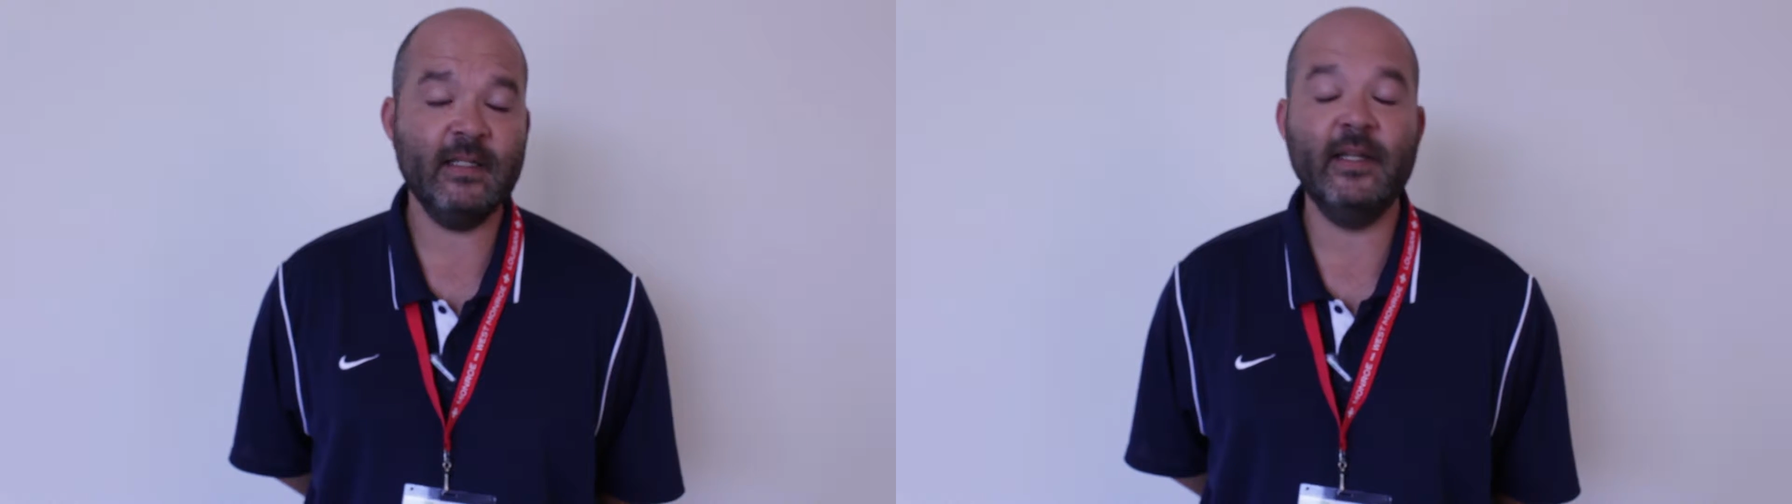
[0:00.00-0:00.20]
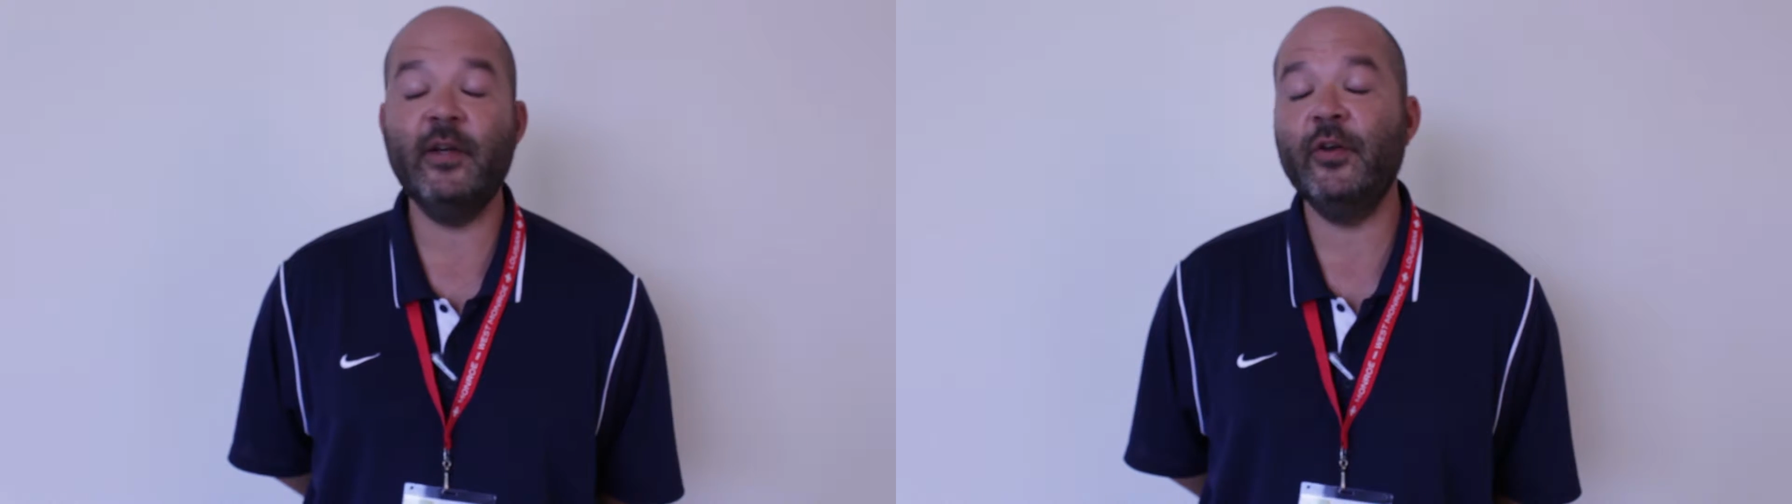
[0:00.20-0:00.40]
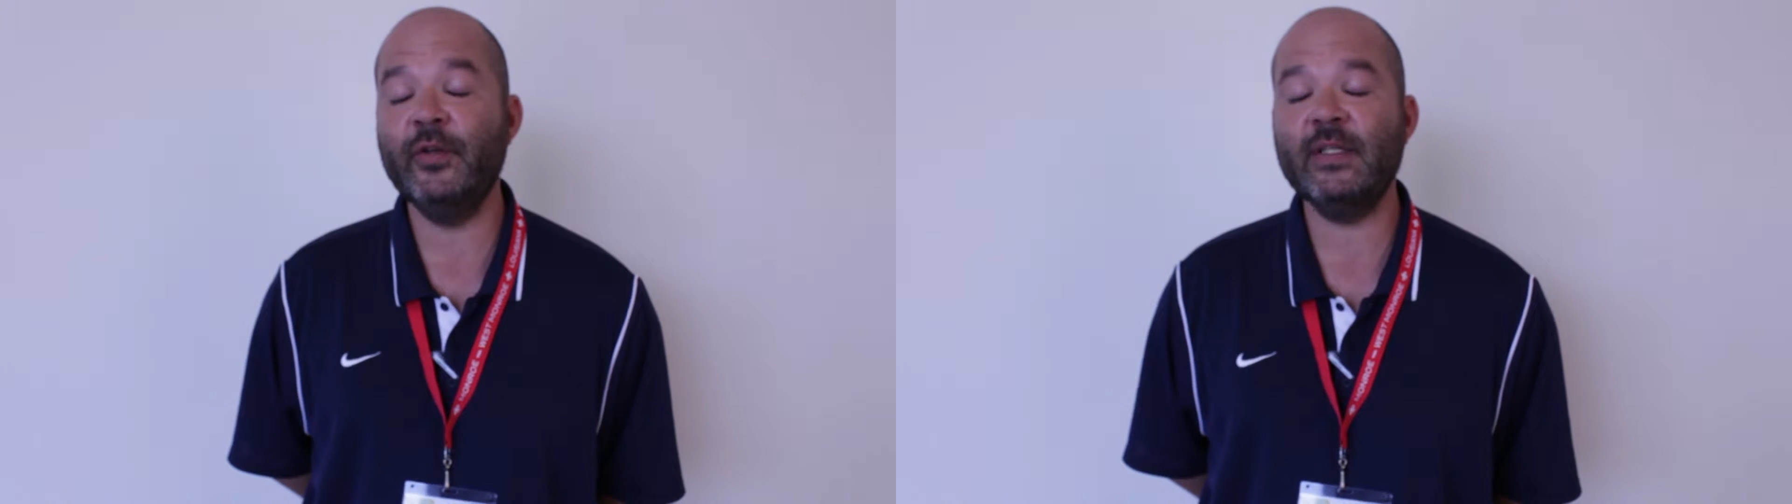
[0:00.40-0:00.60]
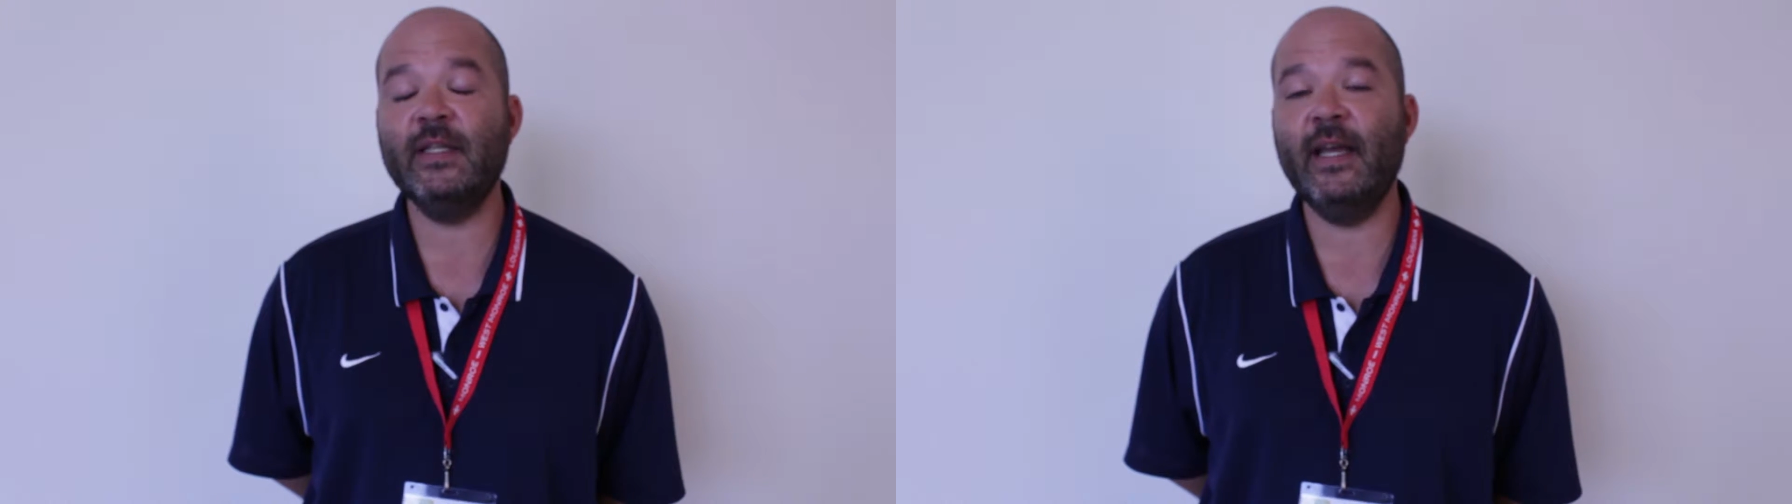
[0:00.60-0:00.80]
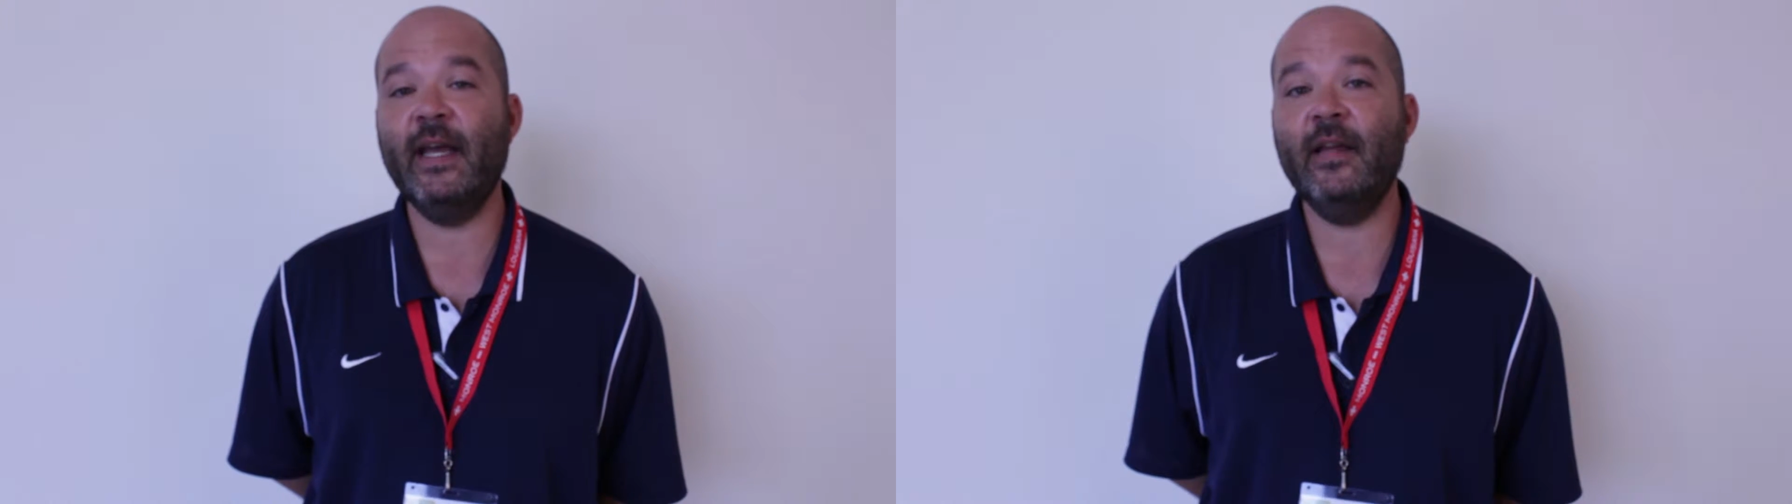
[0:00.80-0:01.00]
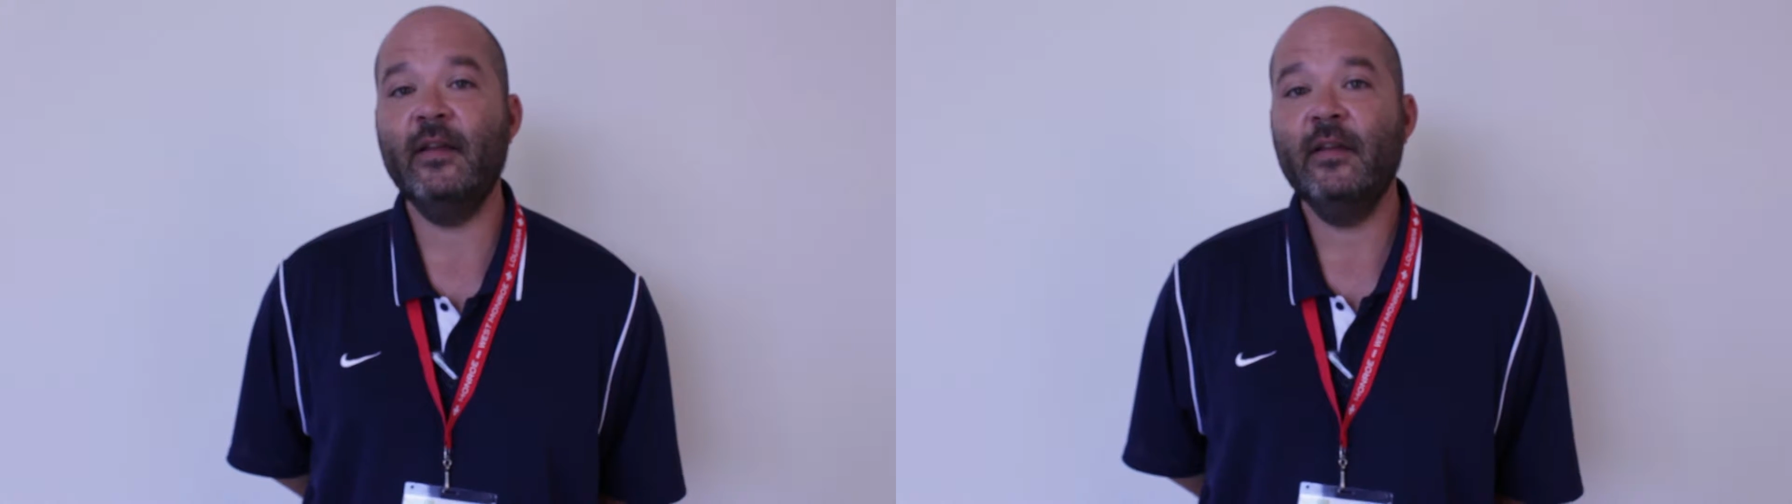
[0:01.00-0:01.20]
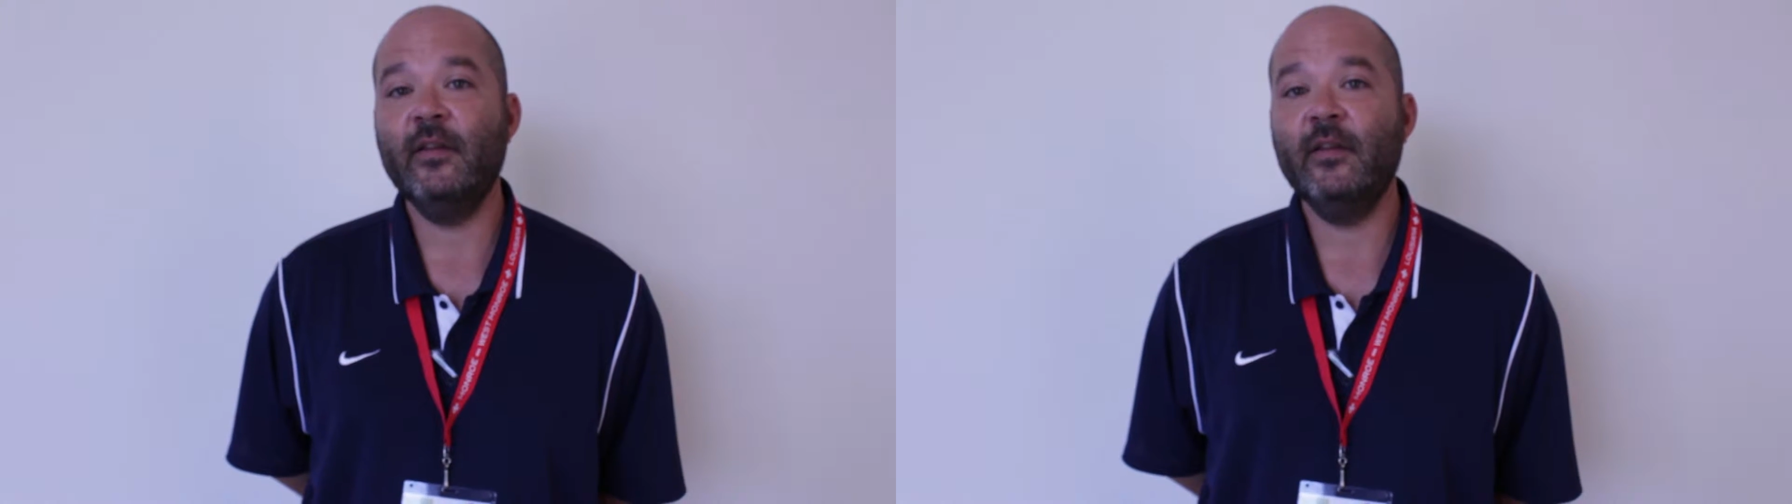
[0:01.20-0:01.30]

and introducing that